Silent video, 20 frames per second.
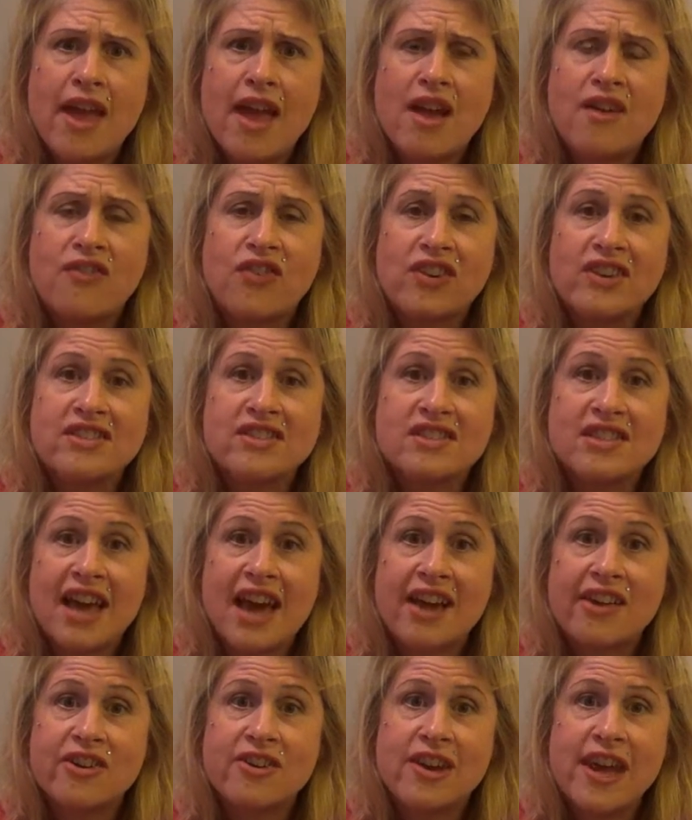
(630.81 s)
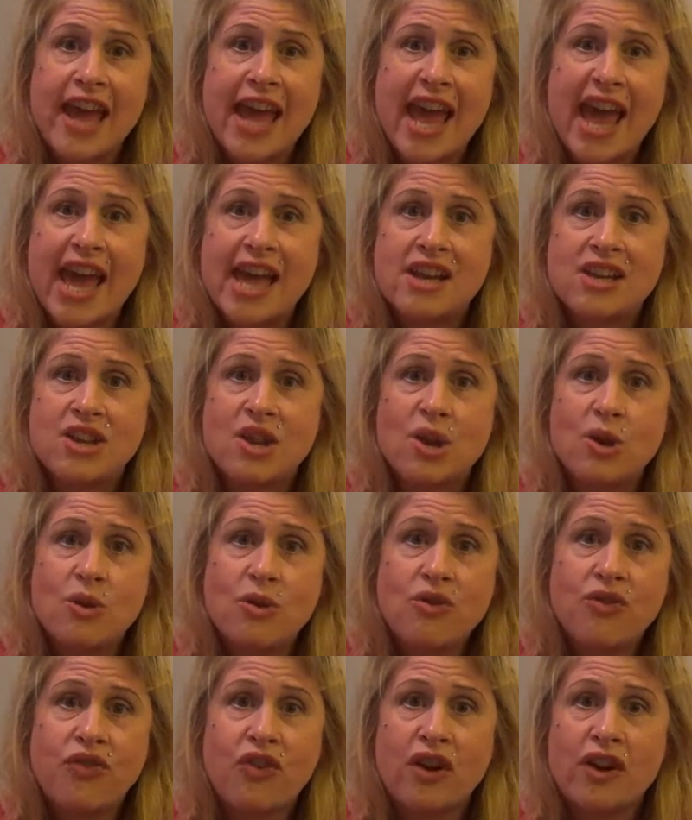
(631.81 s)
every Saturday at
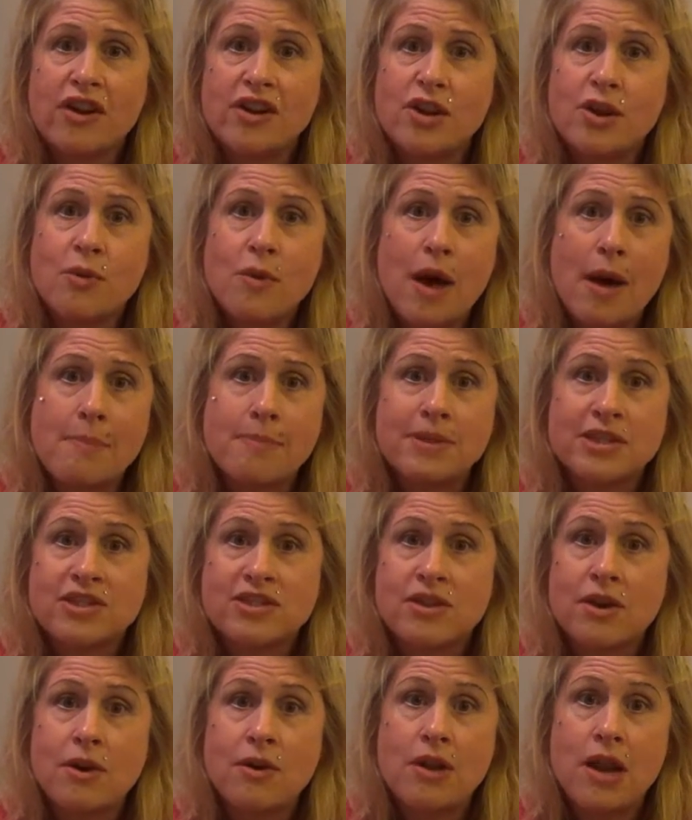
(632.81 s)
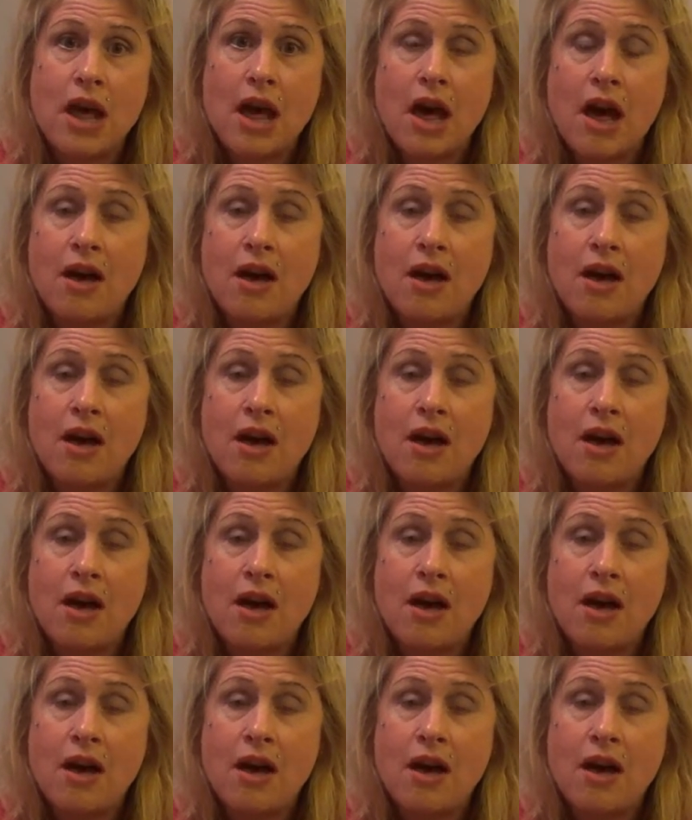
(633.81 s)
noon for a new episode